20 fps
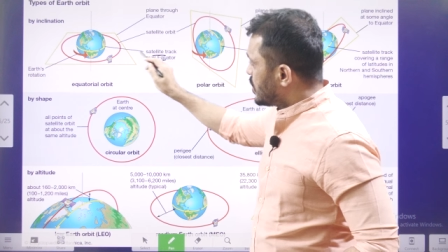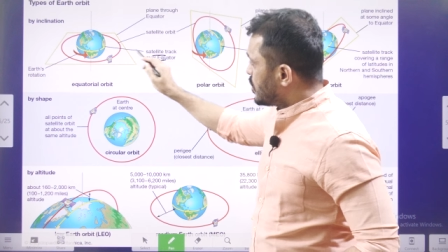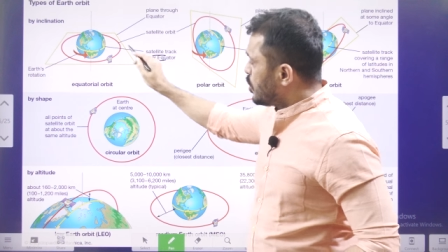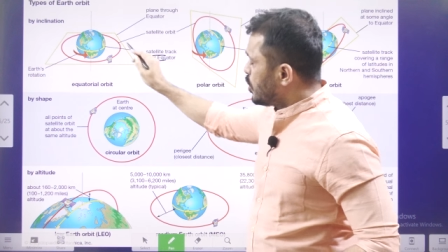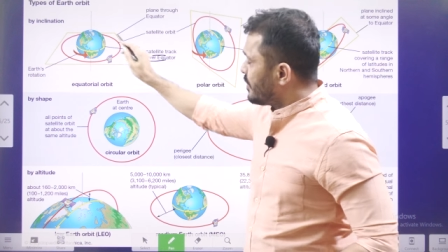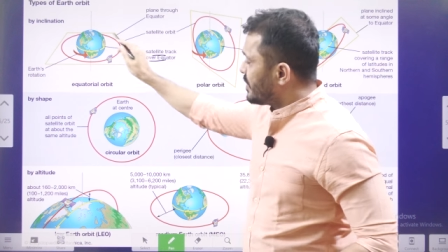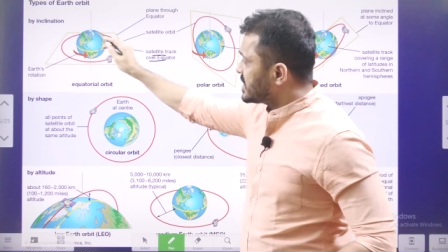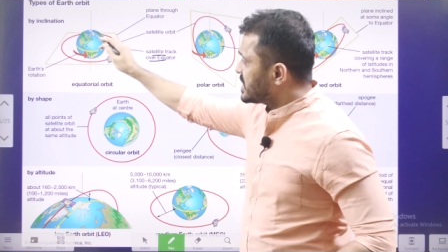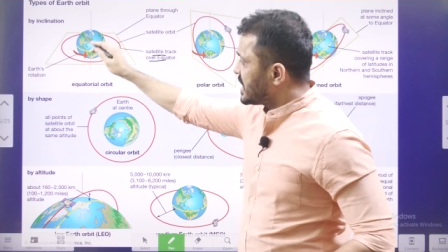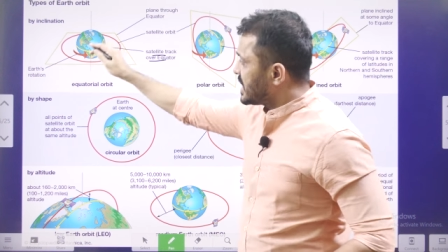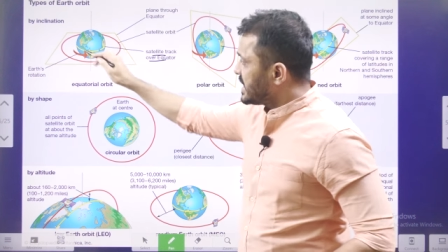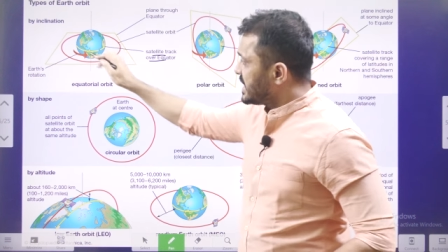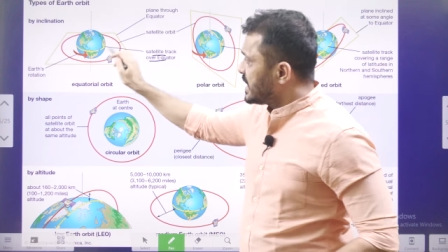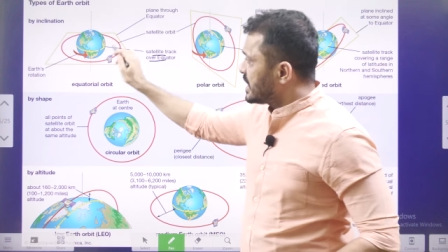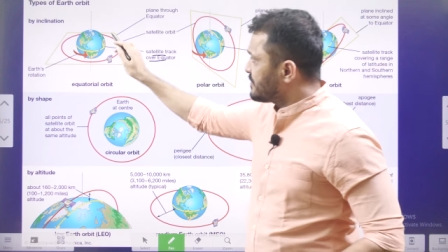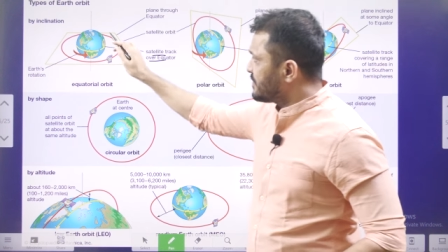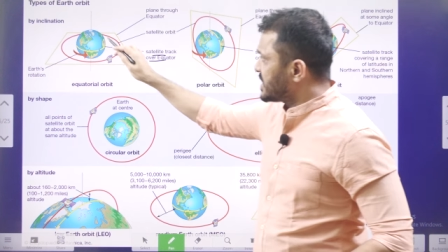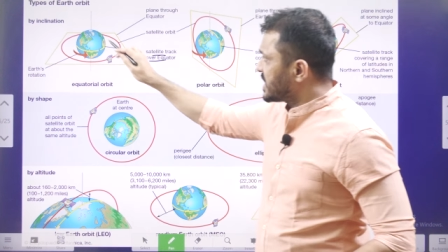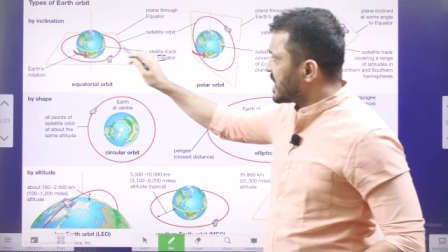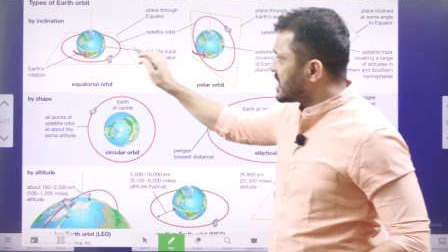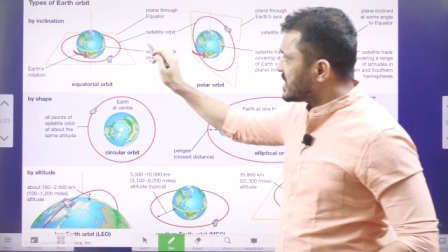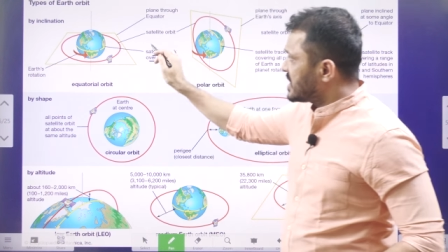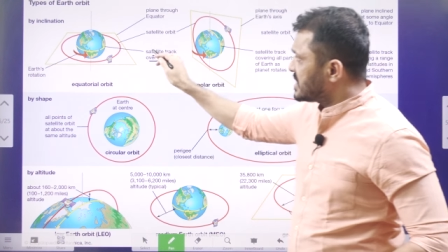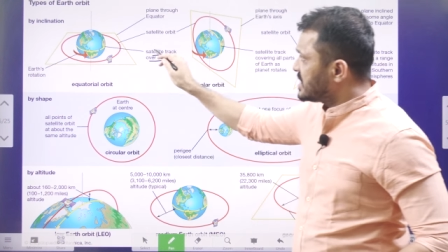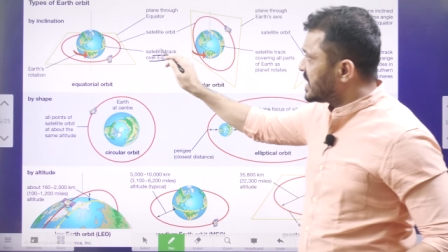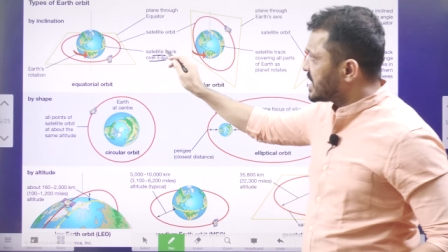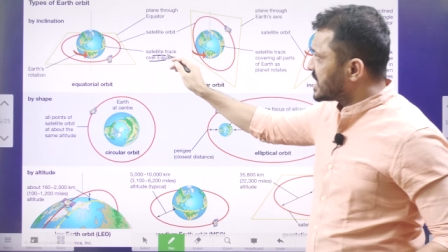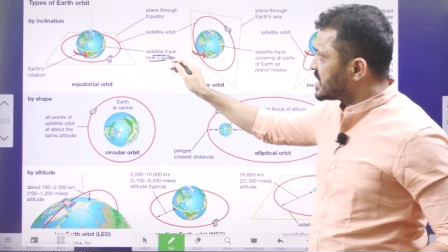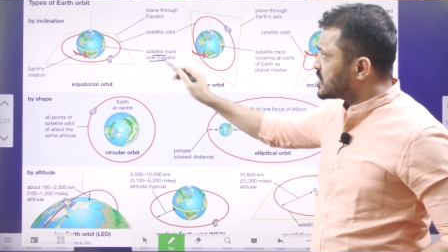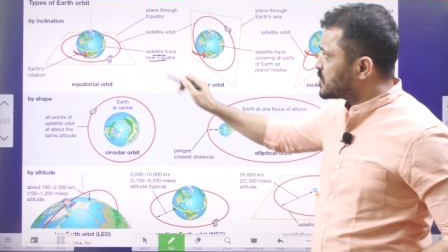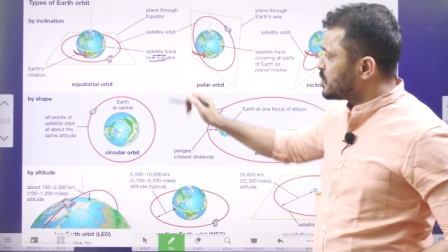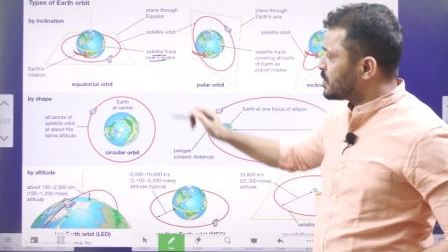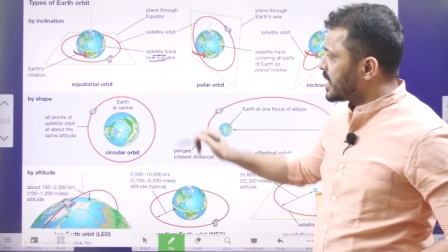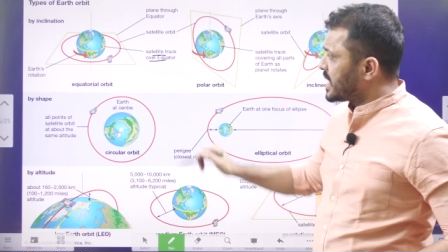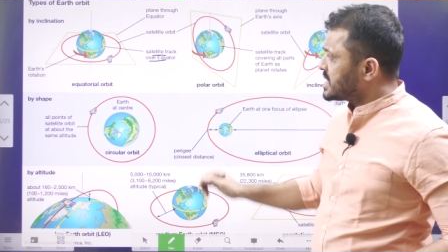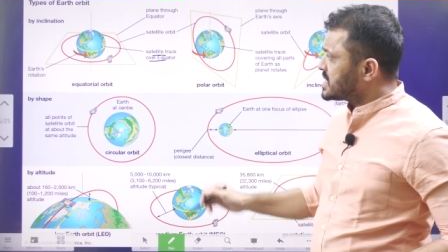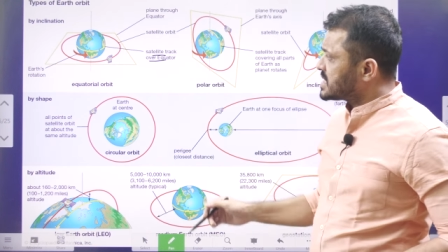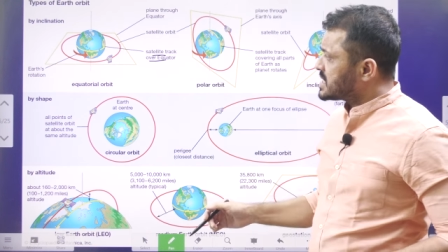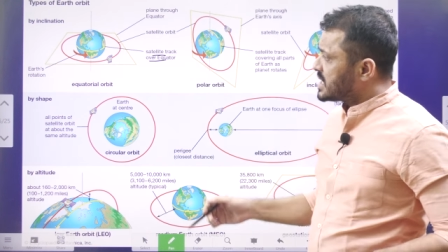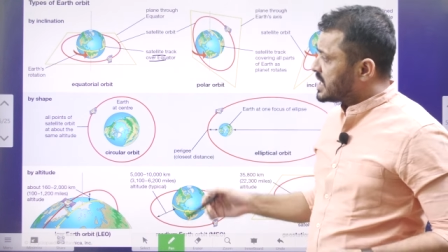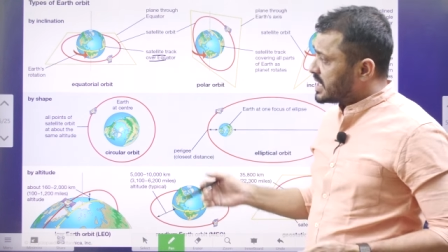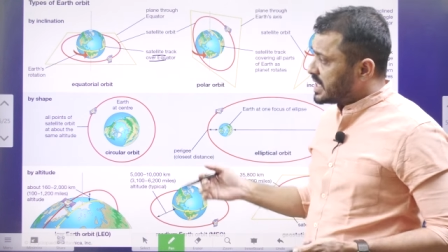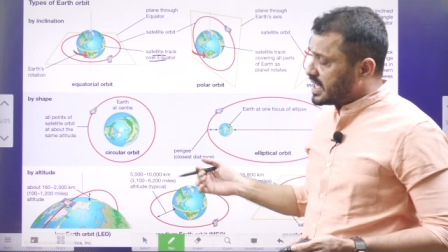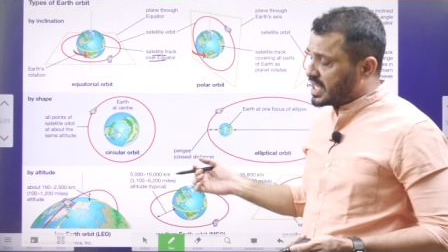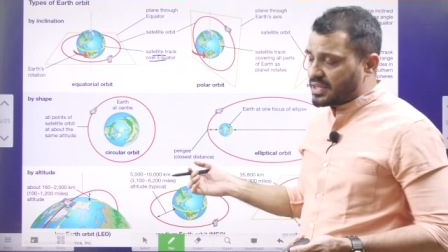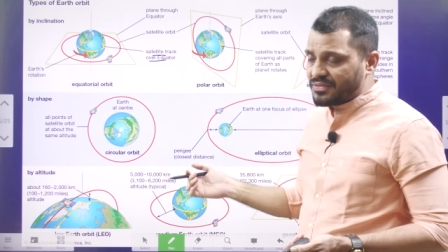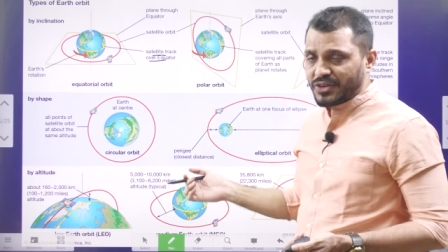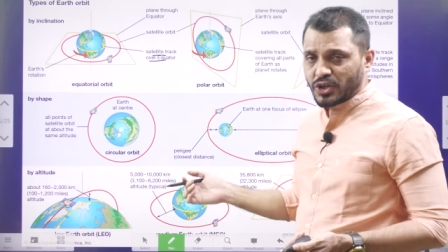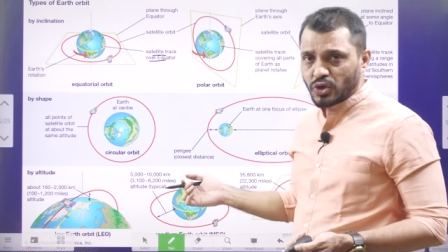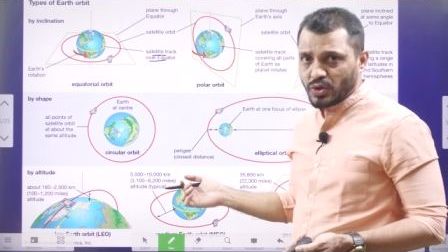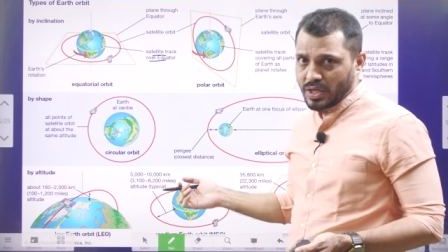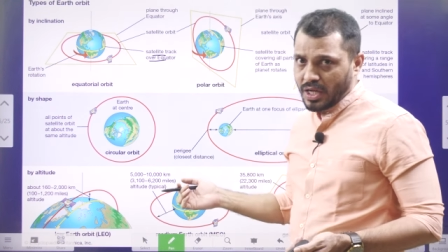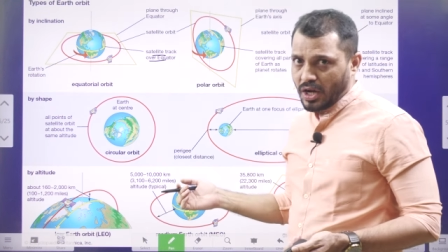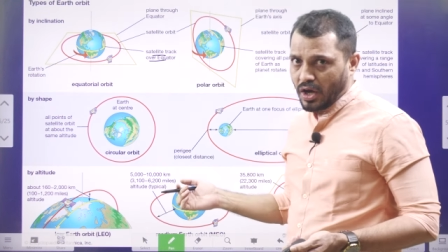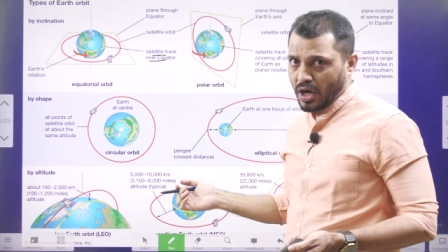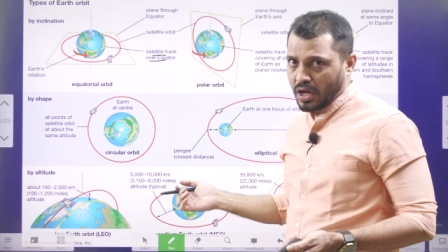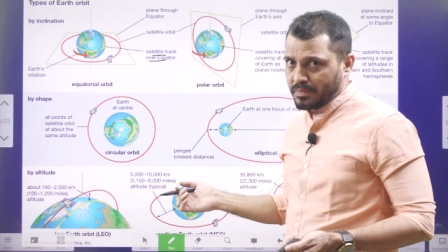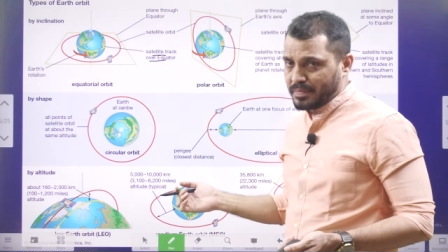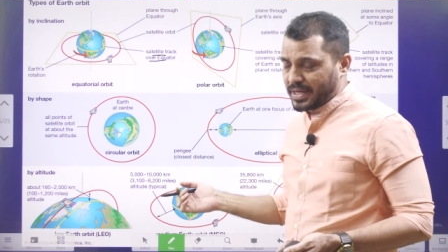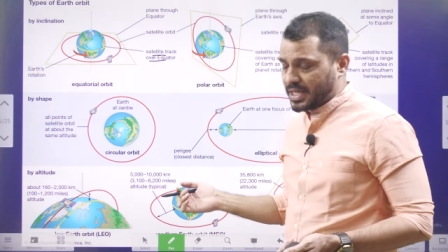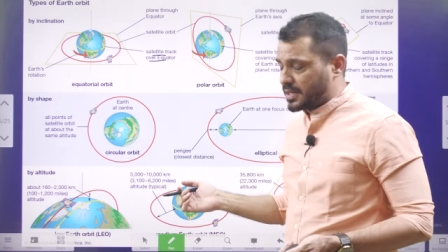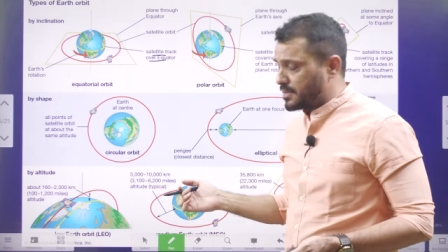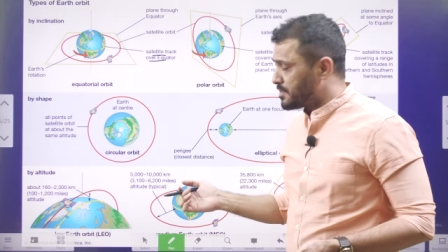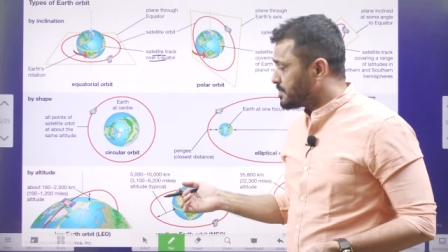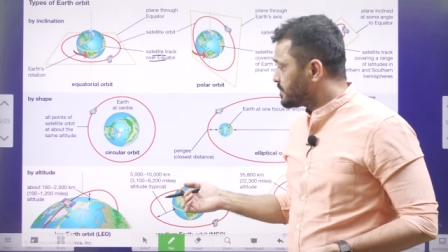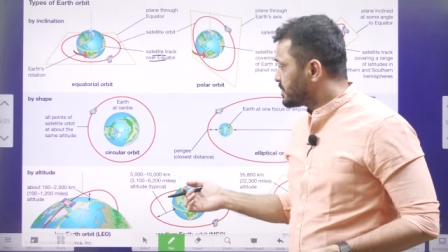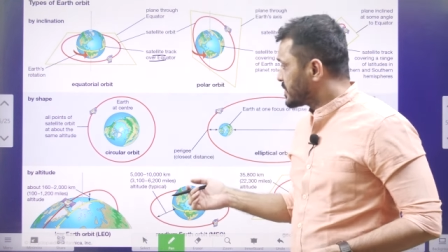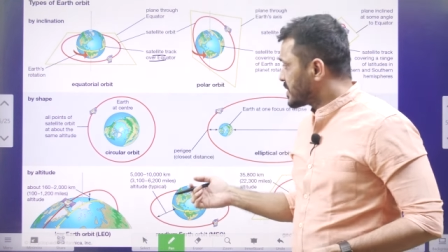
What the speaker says: over the equator, that is known as equatorial orbit.